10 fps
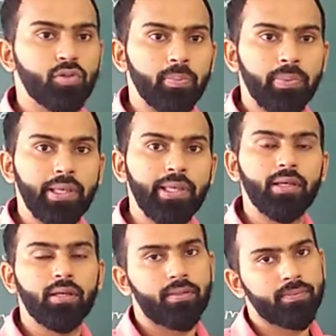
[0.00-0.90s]
should be
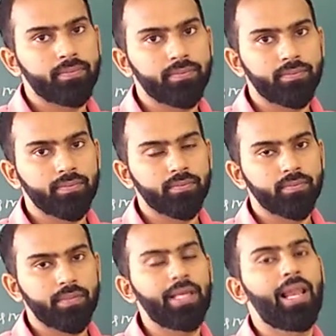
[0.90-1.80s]

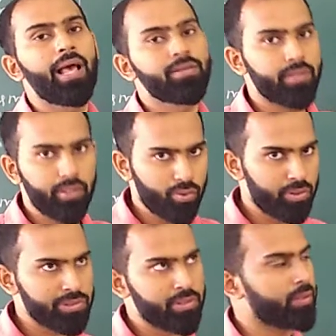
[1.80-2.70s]
elastic
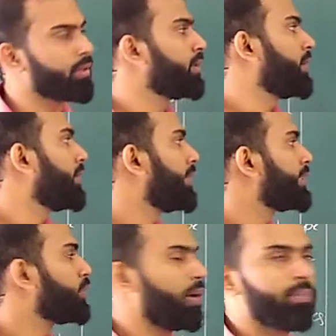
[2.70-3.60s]
collision. That
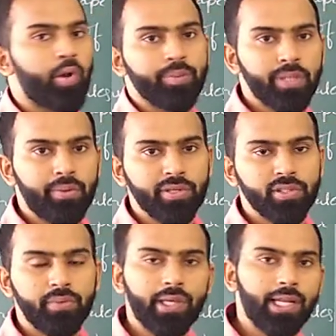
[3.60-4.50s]
is one more
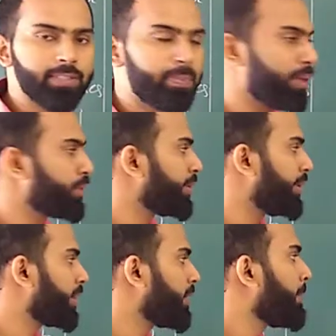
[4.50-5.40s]
observation we can expect over
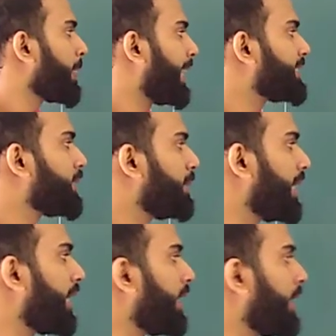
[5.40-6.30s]
here. And
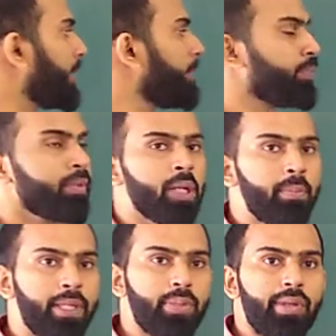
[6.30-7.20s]
similarly,
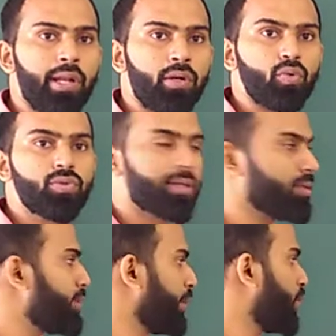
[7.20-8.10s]
between the two
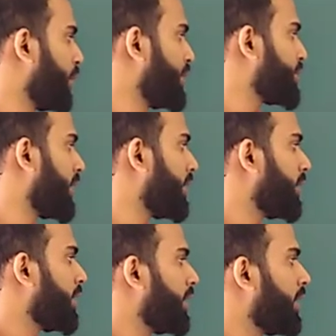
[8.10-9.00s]
successive collision,
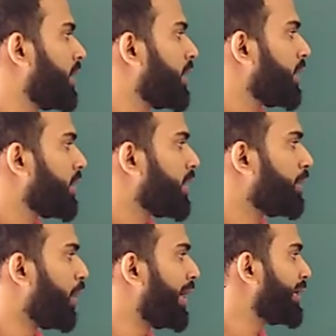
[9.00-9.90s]
the
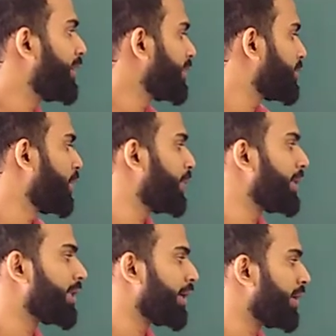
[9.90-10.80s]
molecules move
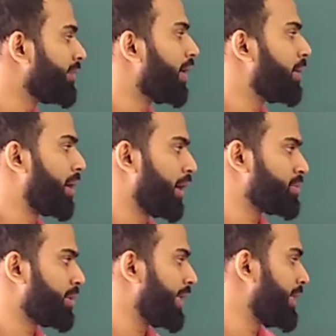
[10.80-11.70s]
with the uniform
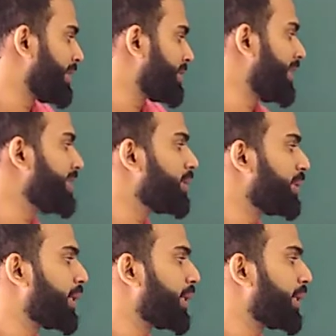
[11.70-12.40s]
velocity. The distance